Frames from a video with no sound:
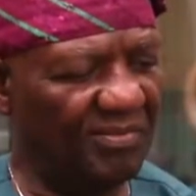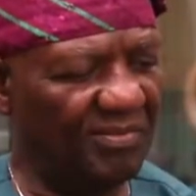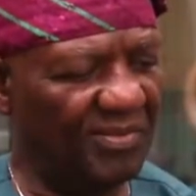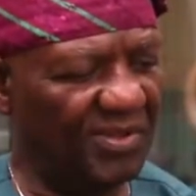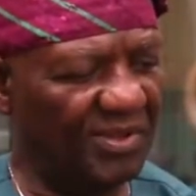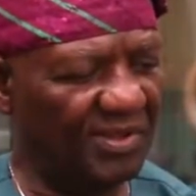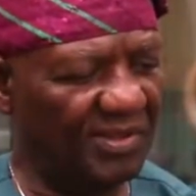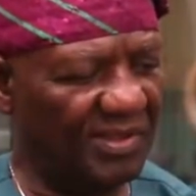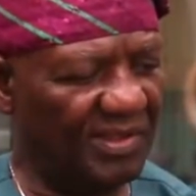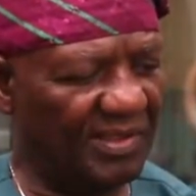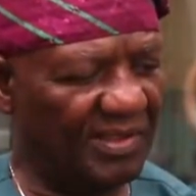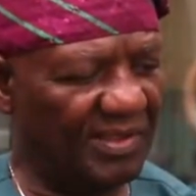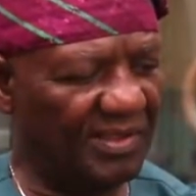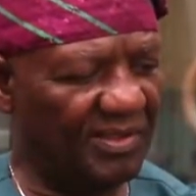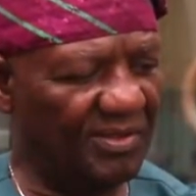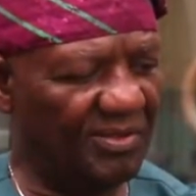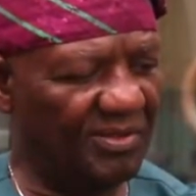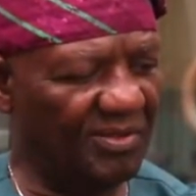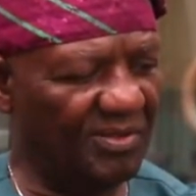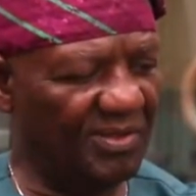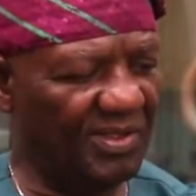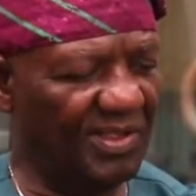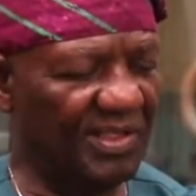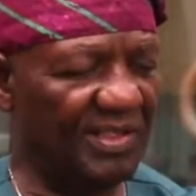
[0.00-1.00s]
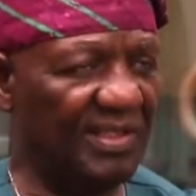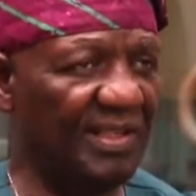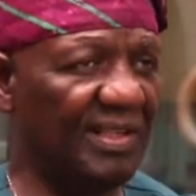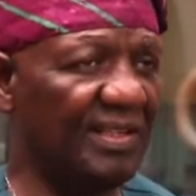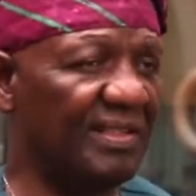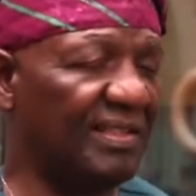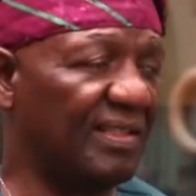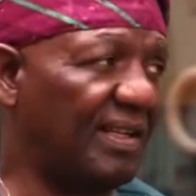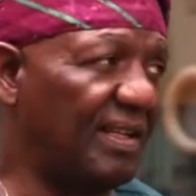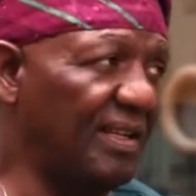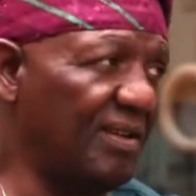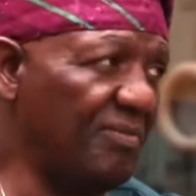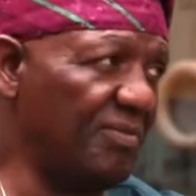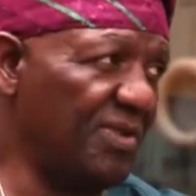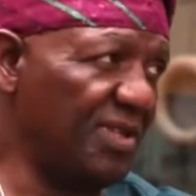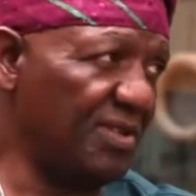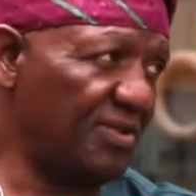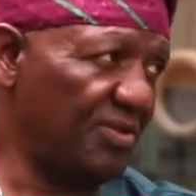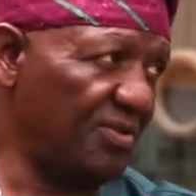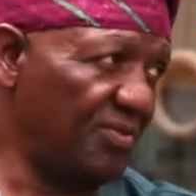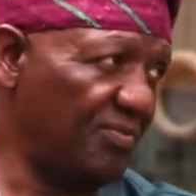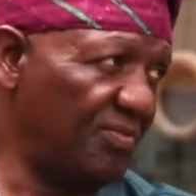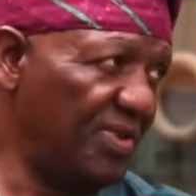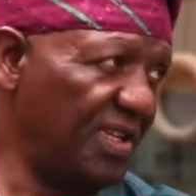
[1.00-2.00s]
much. You know, the agency came
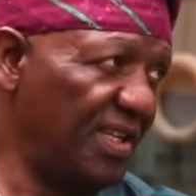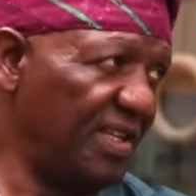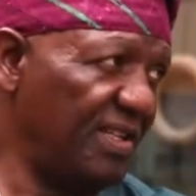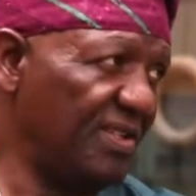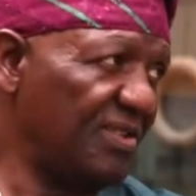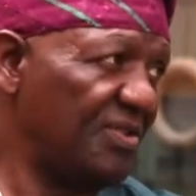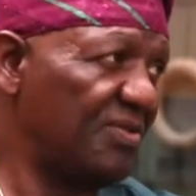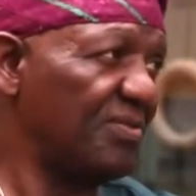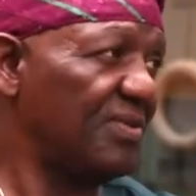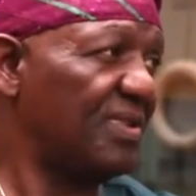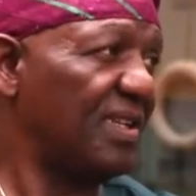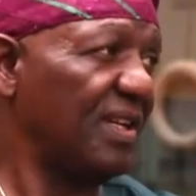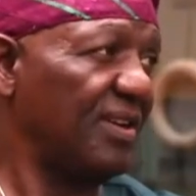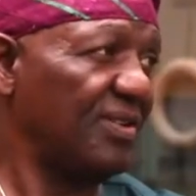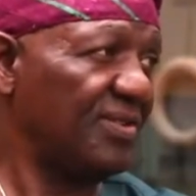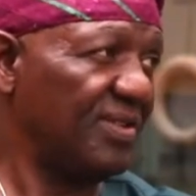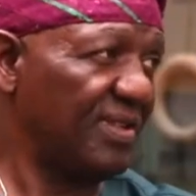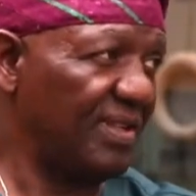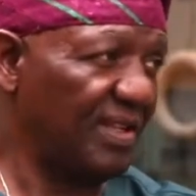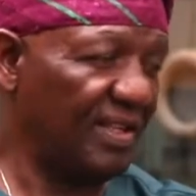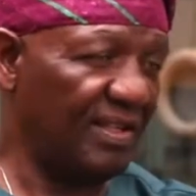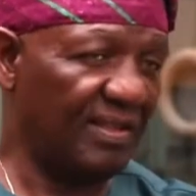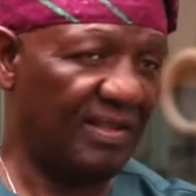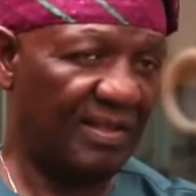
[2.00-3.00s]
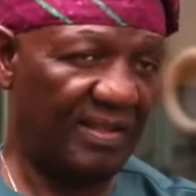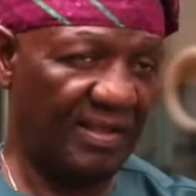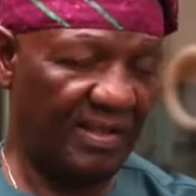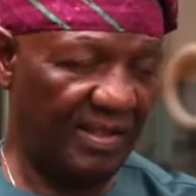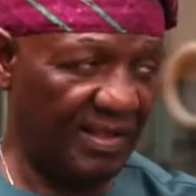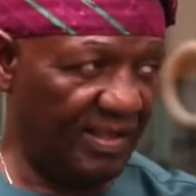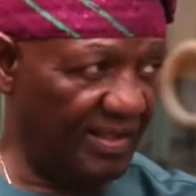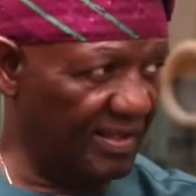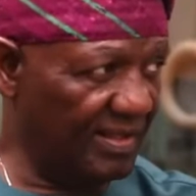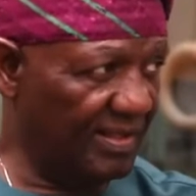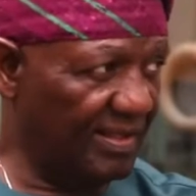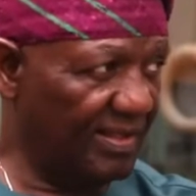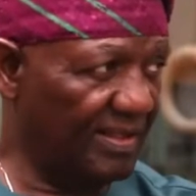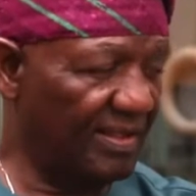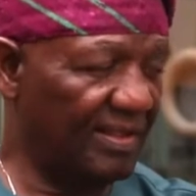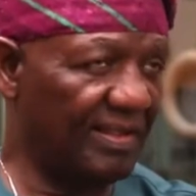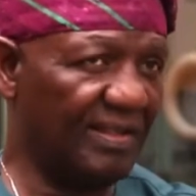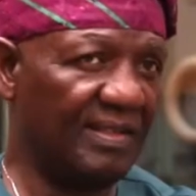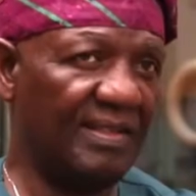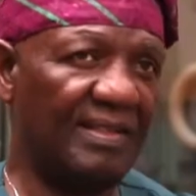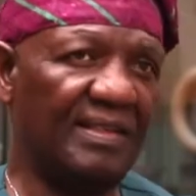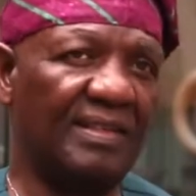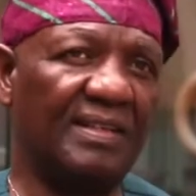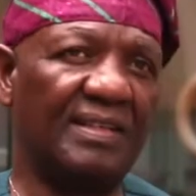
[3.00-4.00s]
into being in 2003
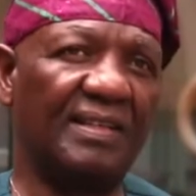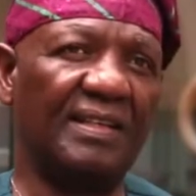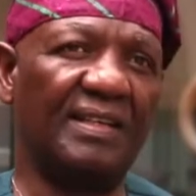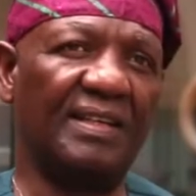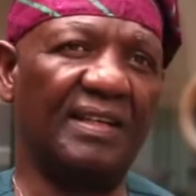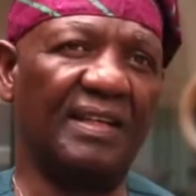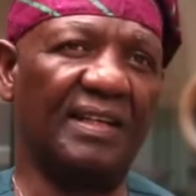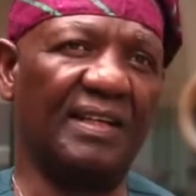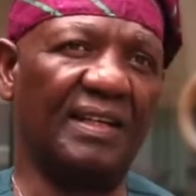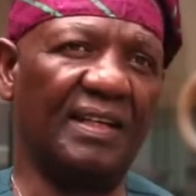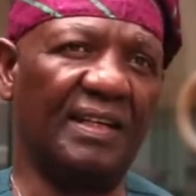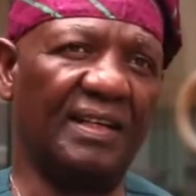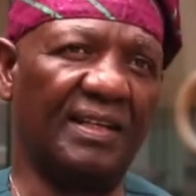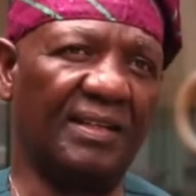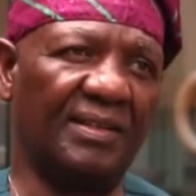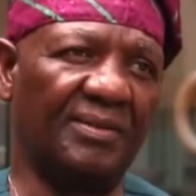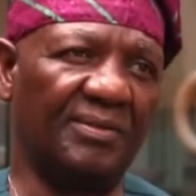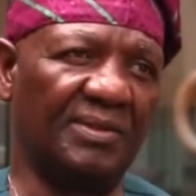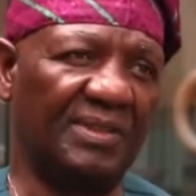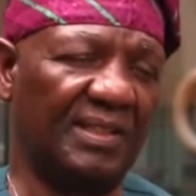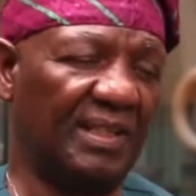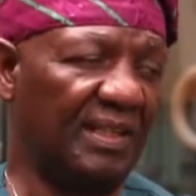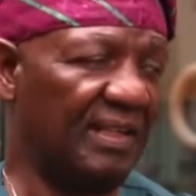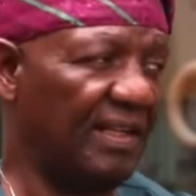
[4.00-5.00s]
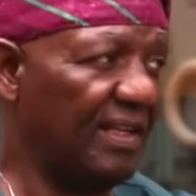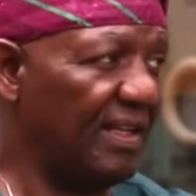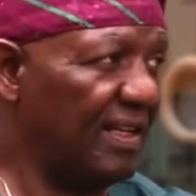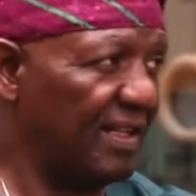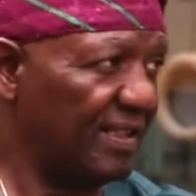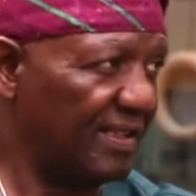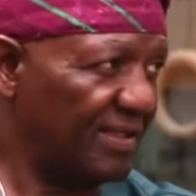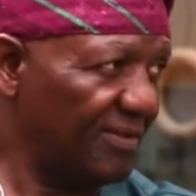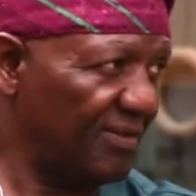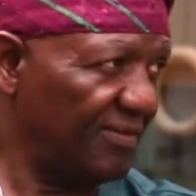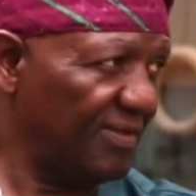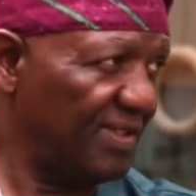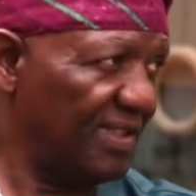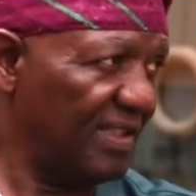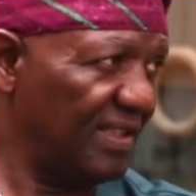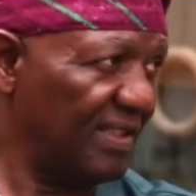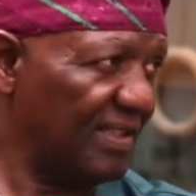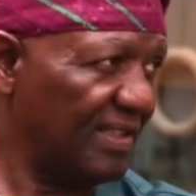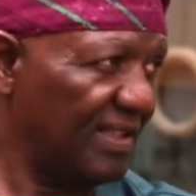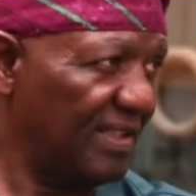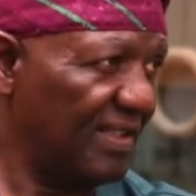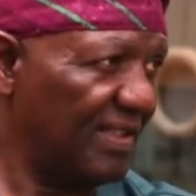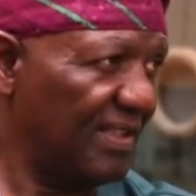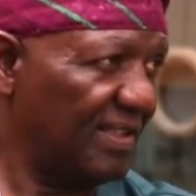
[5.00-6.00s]
with an act of the
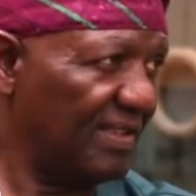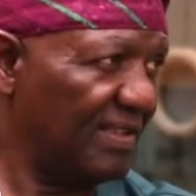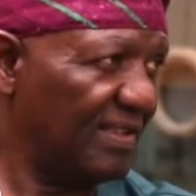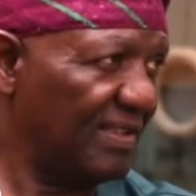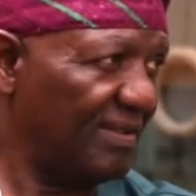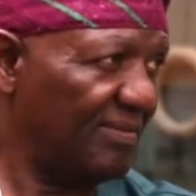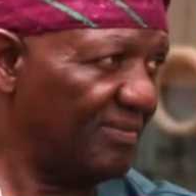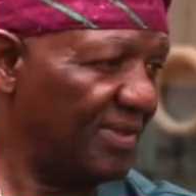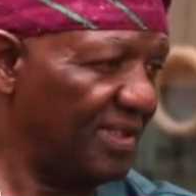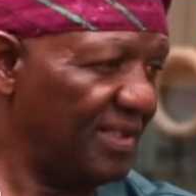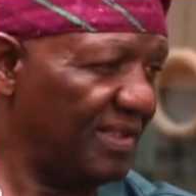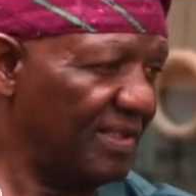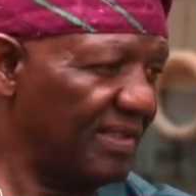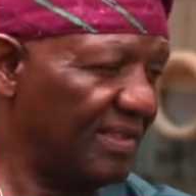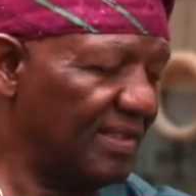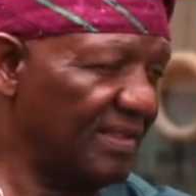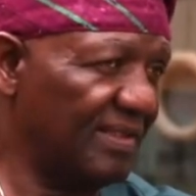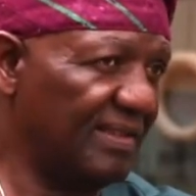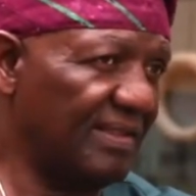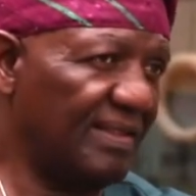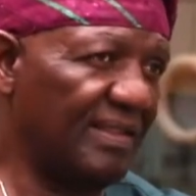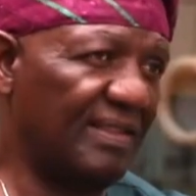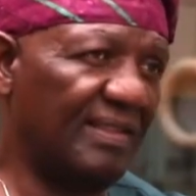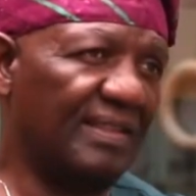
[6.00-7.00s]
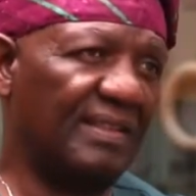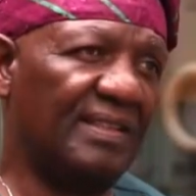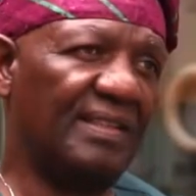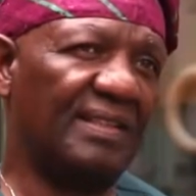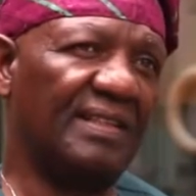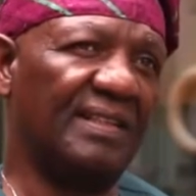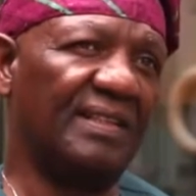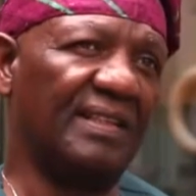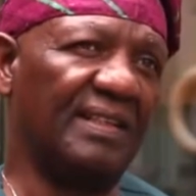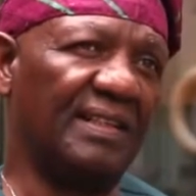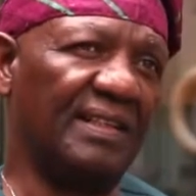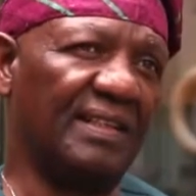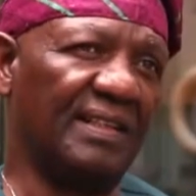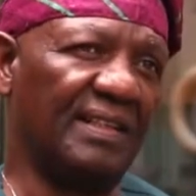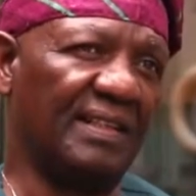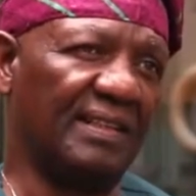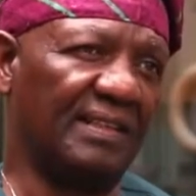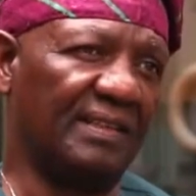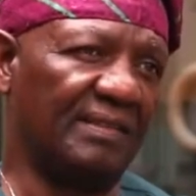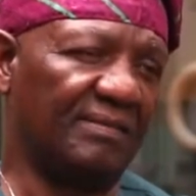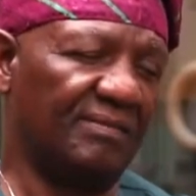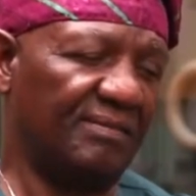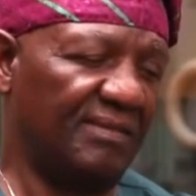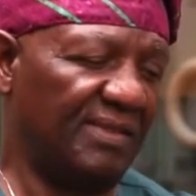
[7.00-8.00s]
National Assembly.
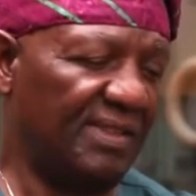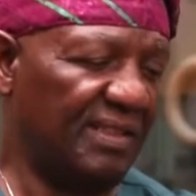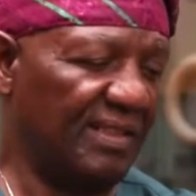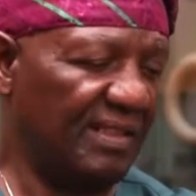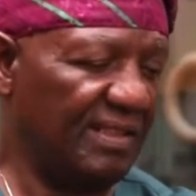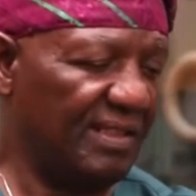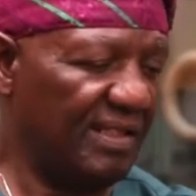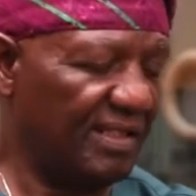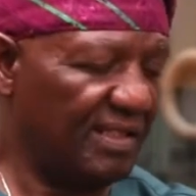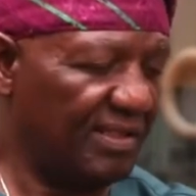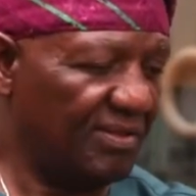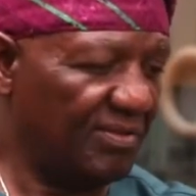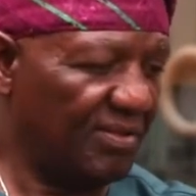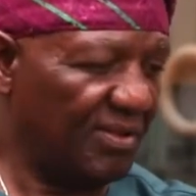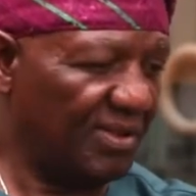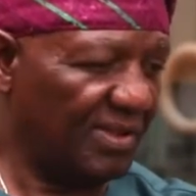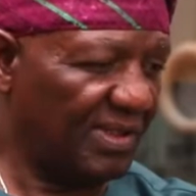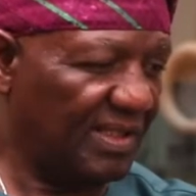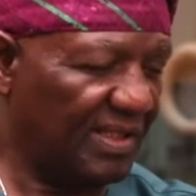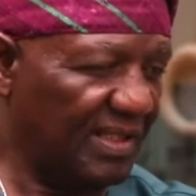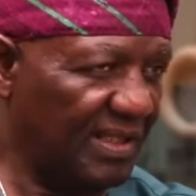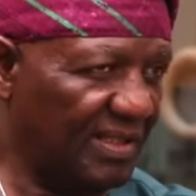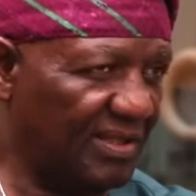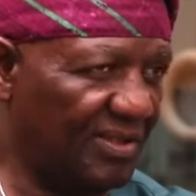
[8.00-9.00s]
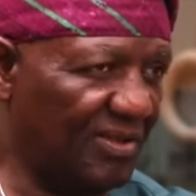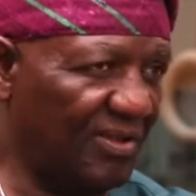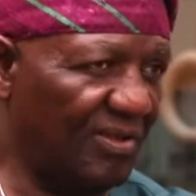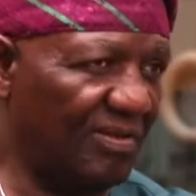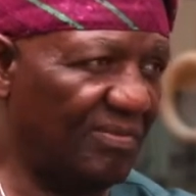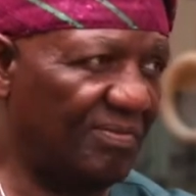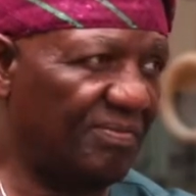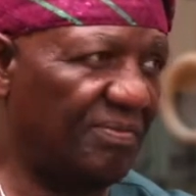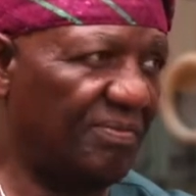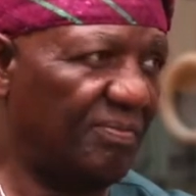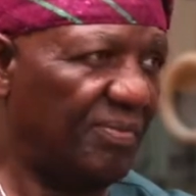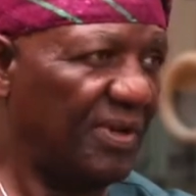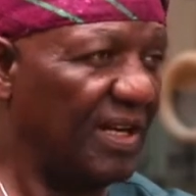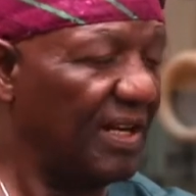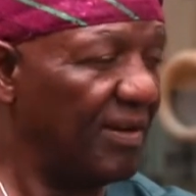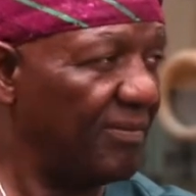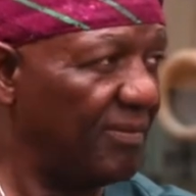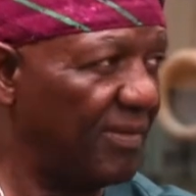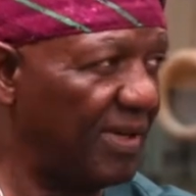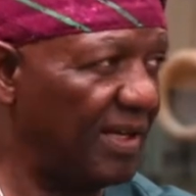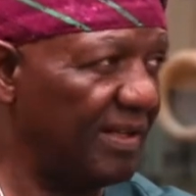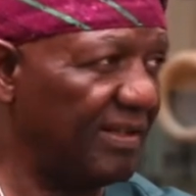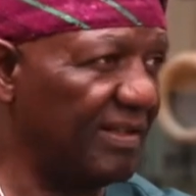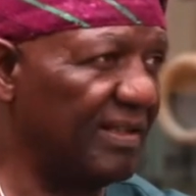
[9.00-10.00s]
The agency was set up
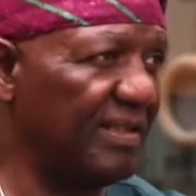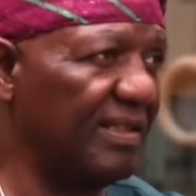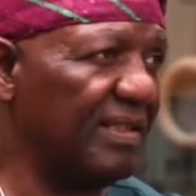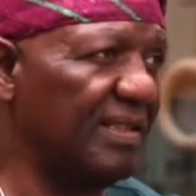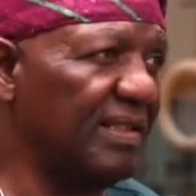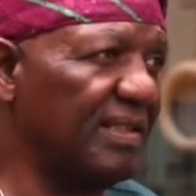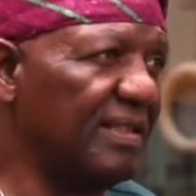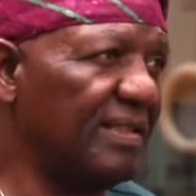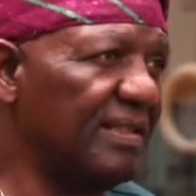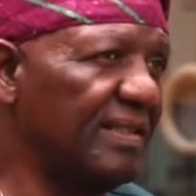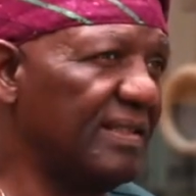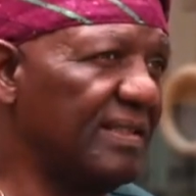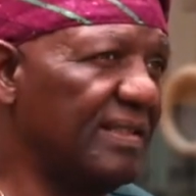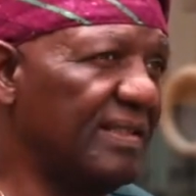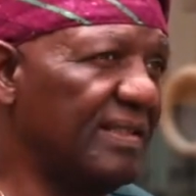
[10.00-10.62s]
primarily